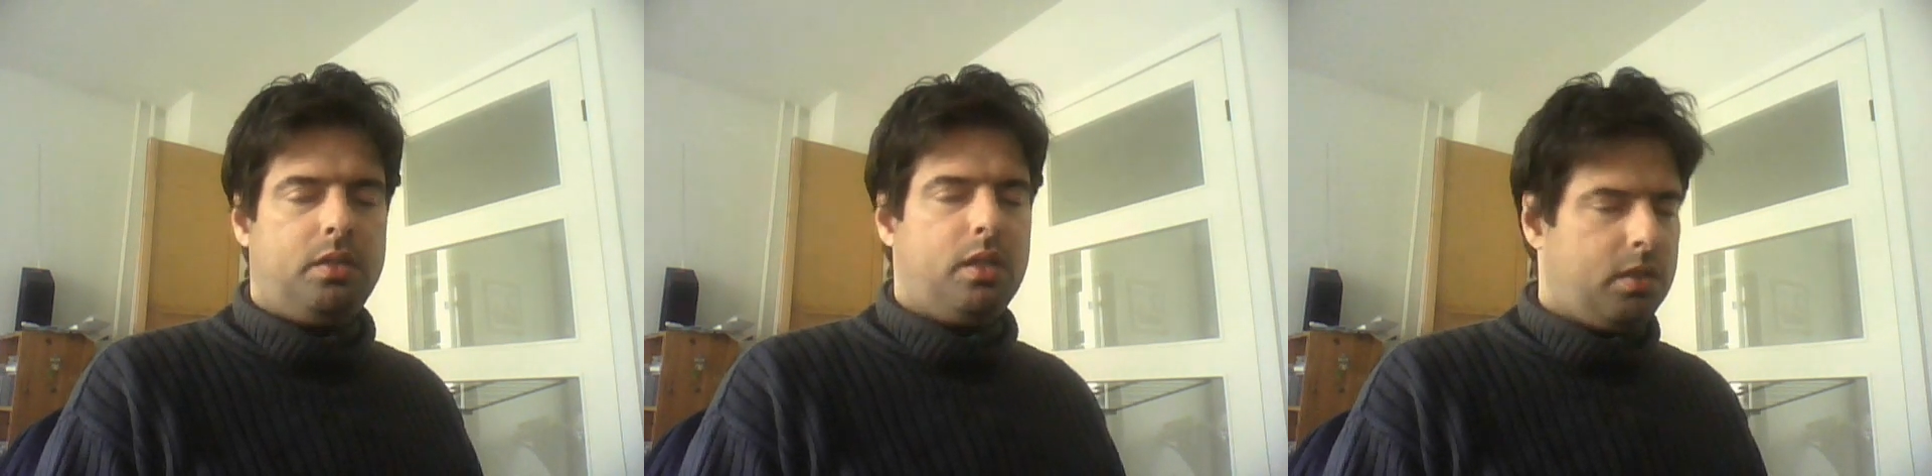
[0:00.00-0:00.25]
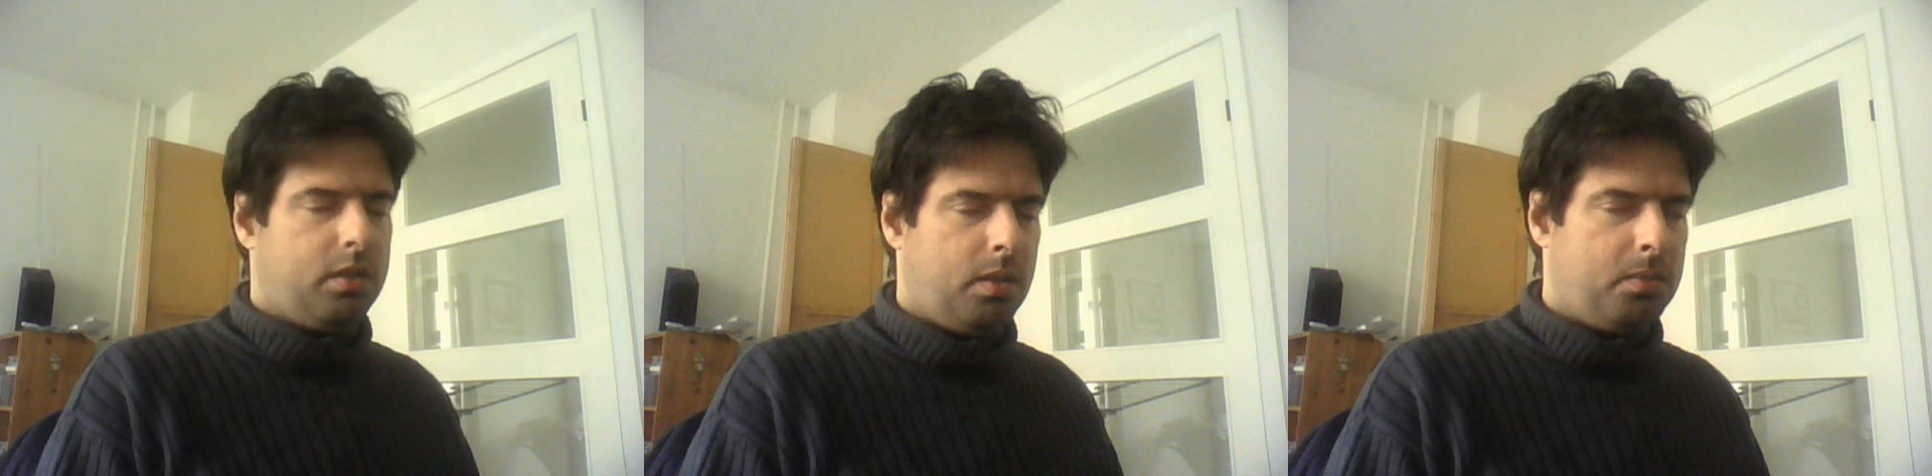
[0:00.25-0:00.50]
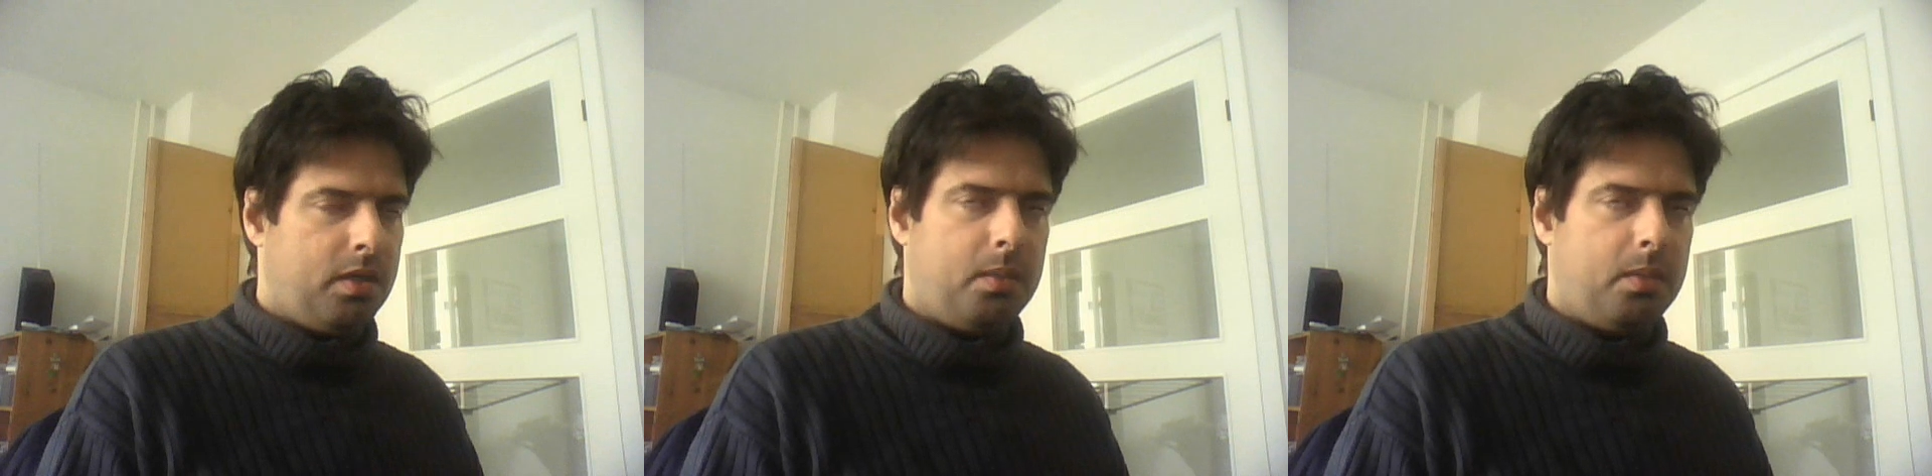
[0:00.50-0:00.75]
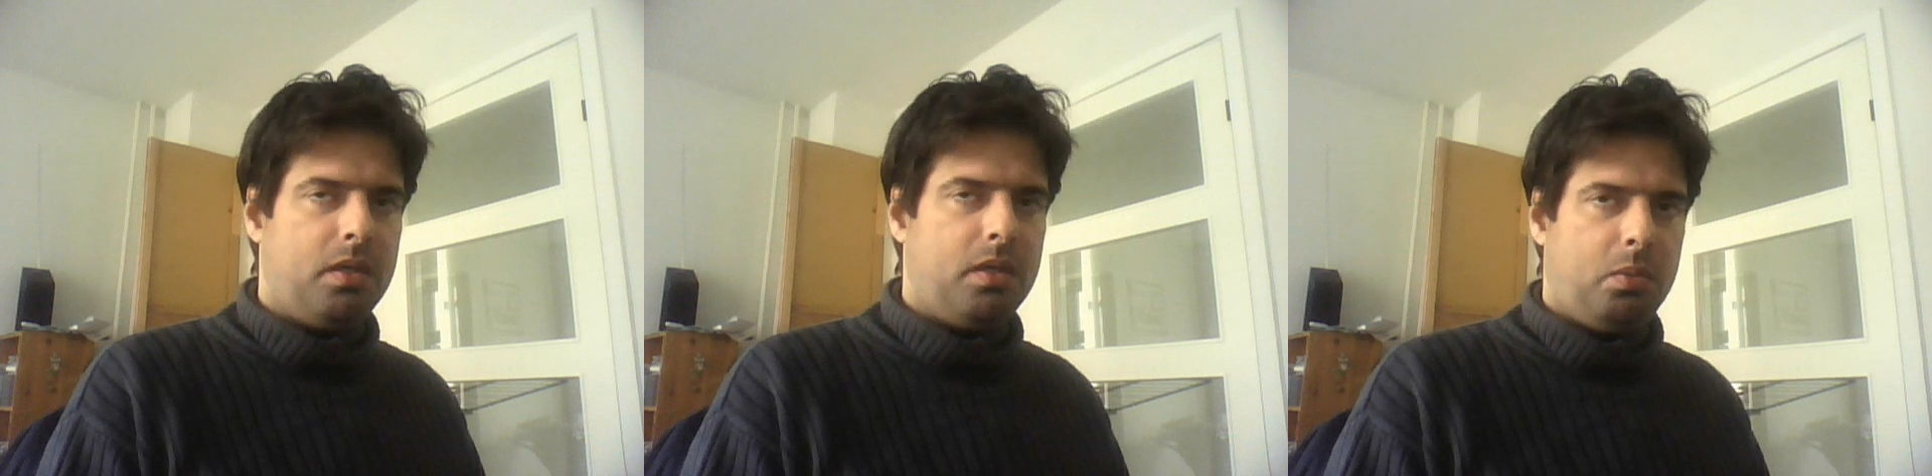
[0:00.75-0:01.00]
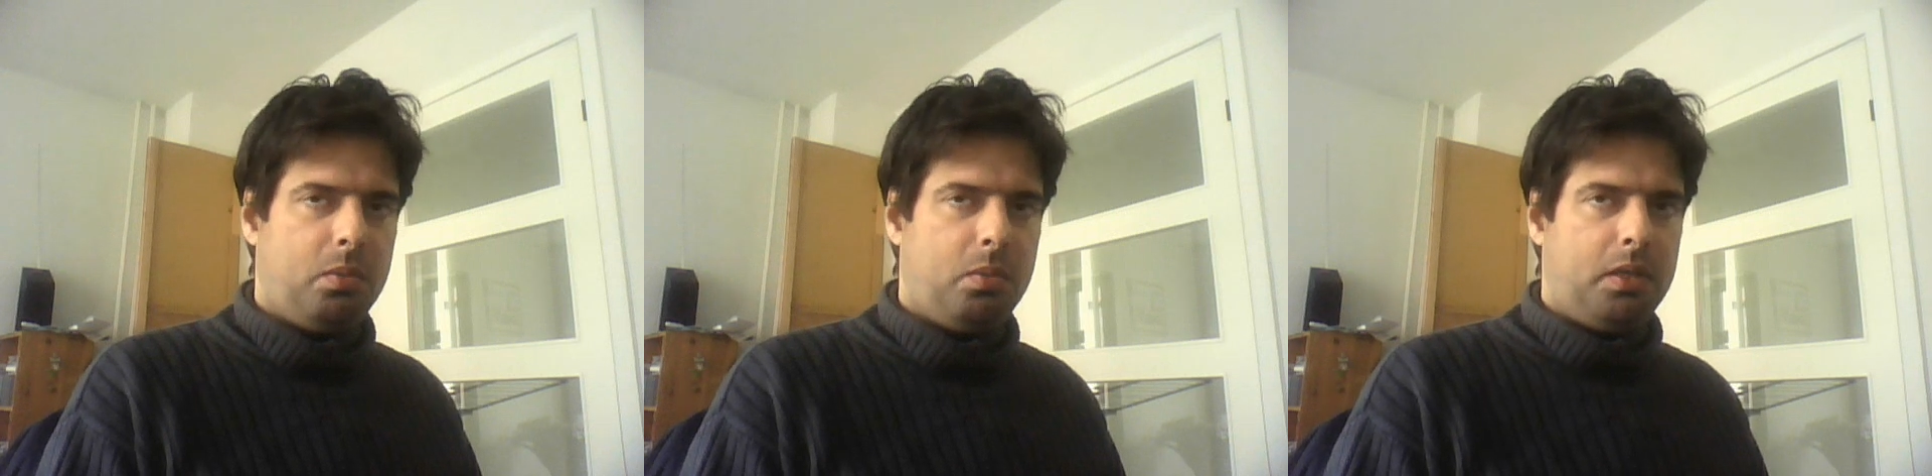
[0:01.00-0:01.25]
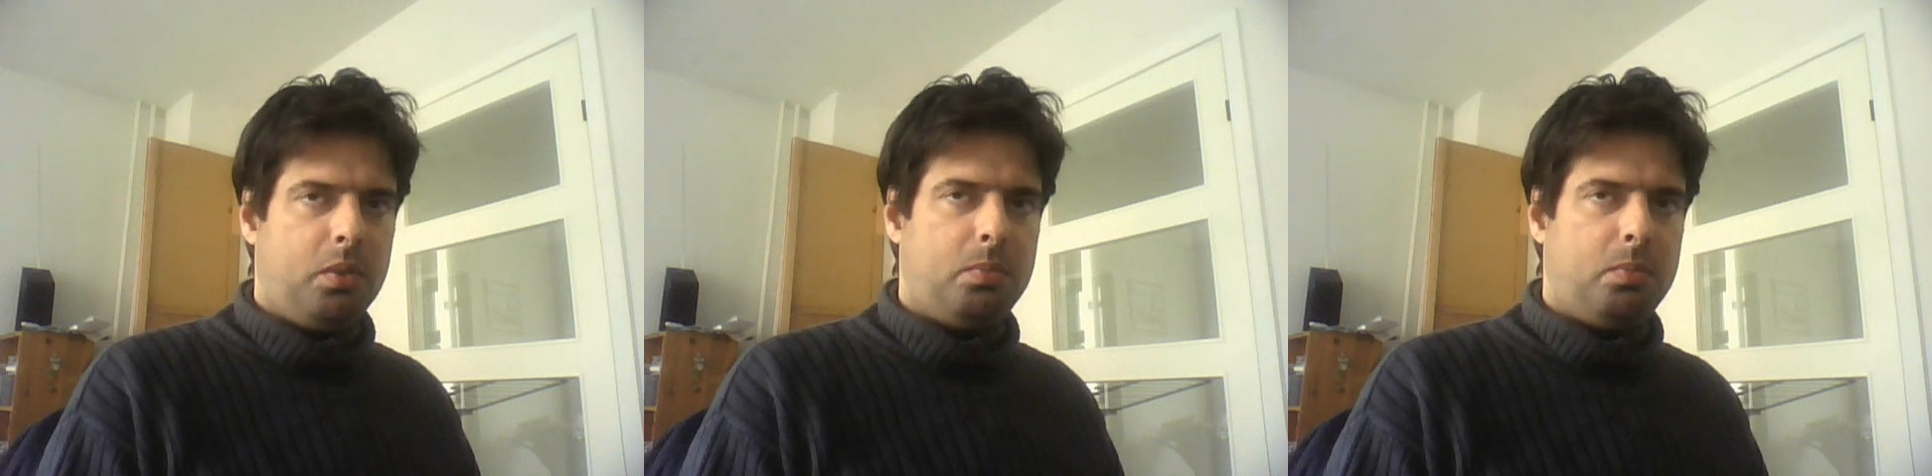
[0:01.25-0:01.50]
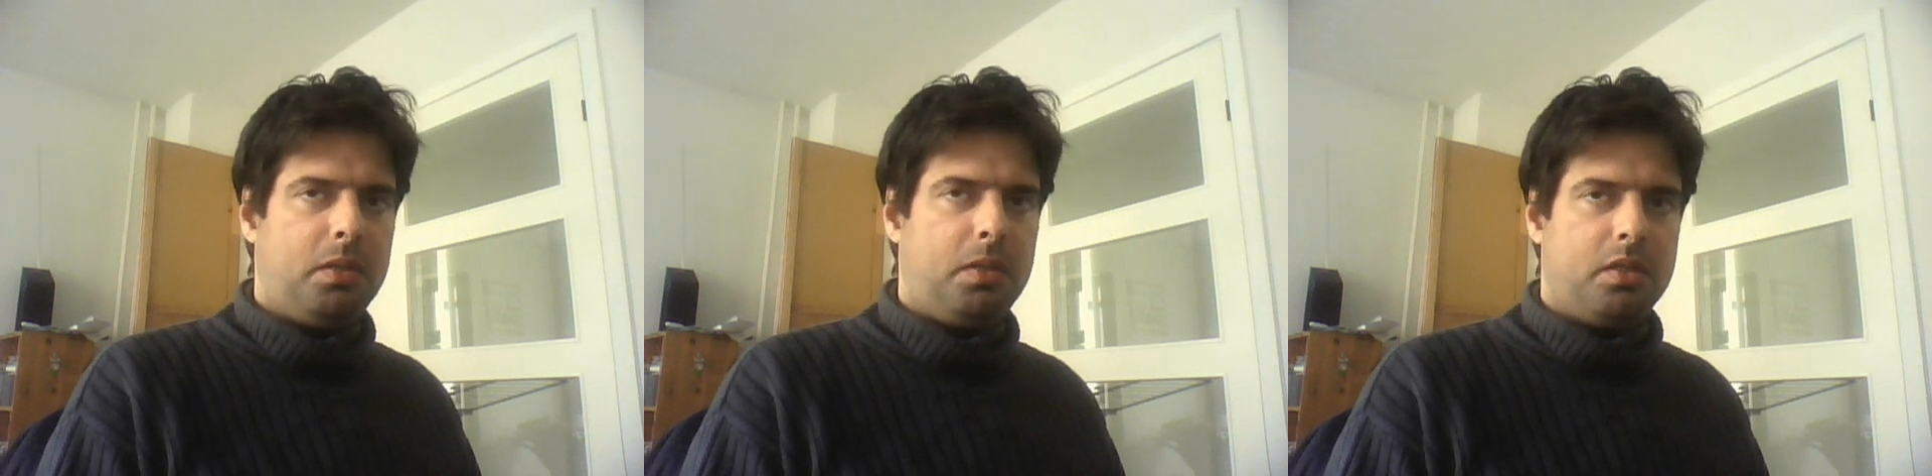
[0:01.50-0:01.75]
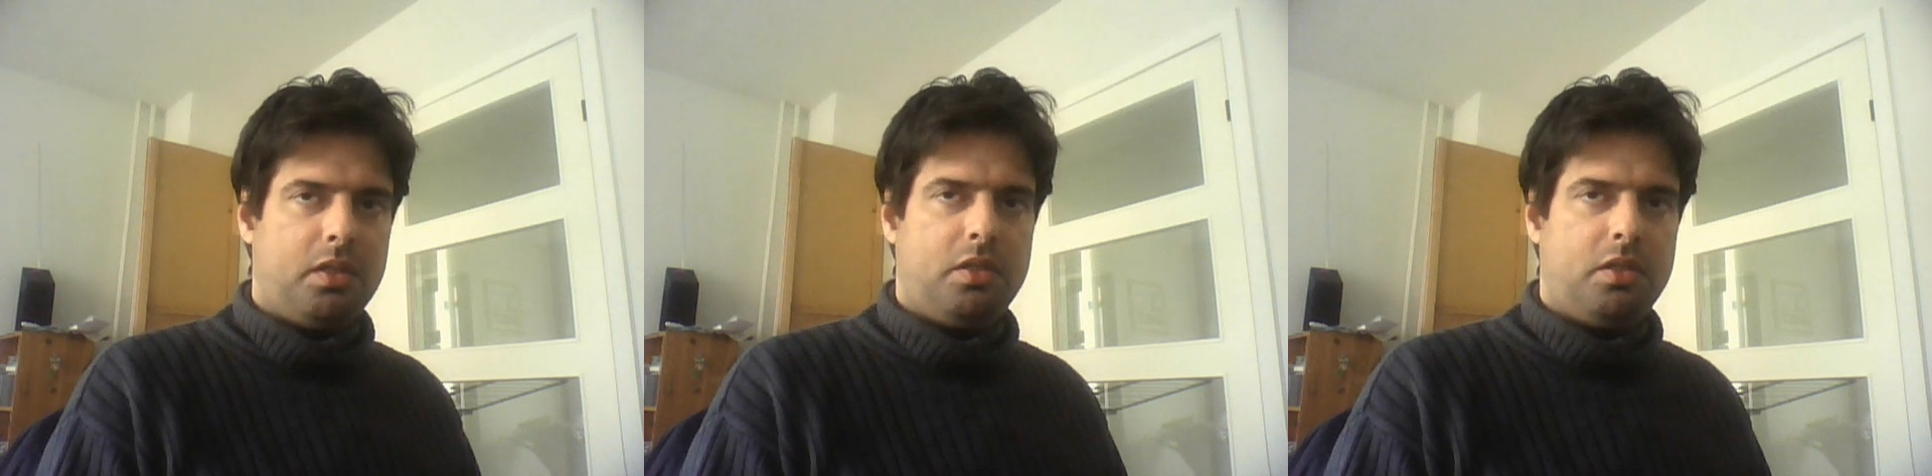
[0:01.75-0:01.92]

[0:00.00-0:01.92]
Just SummerSlam, that would be good because